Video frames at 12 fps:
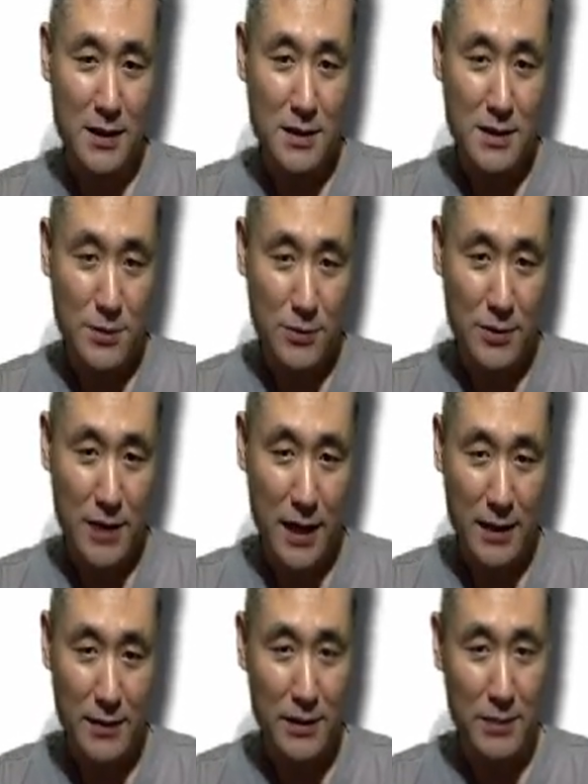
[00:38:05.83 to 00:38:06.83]
So
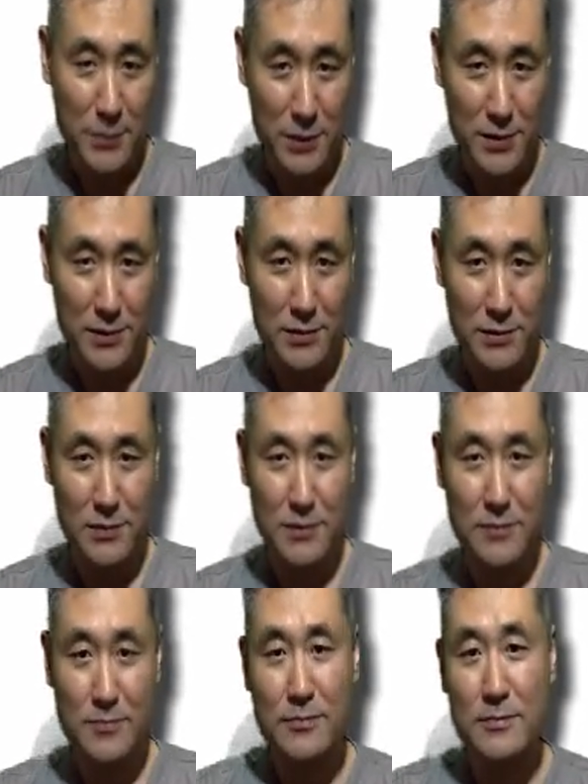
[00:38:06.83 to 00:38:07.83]
tendon and muscle,
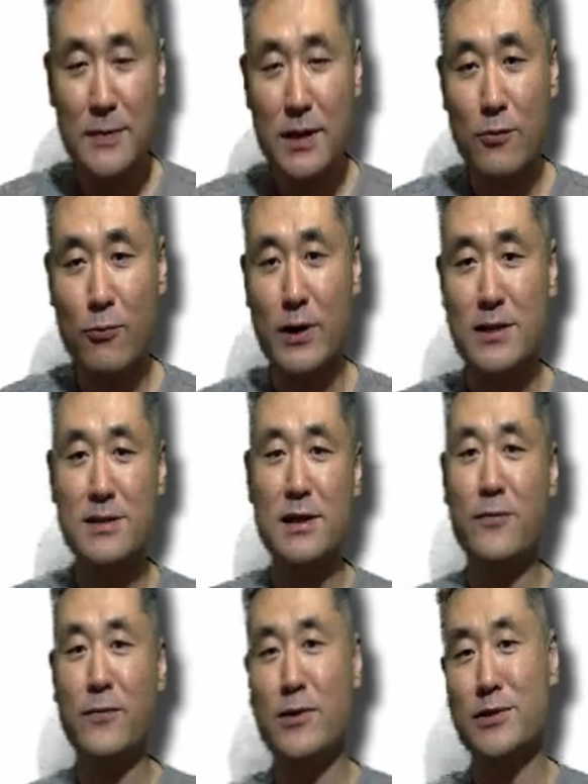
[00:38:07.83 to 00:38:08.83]
what is their
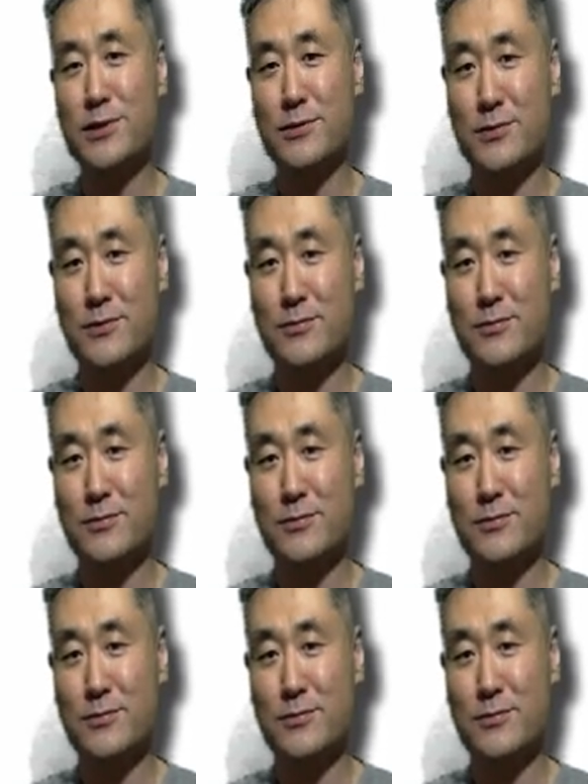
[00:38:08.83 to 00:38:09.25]
function?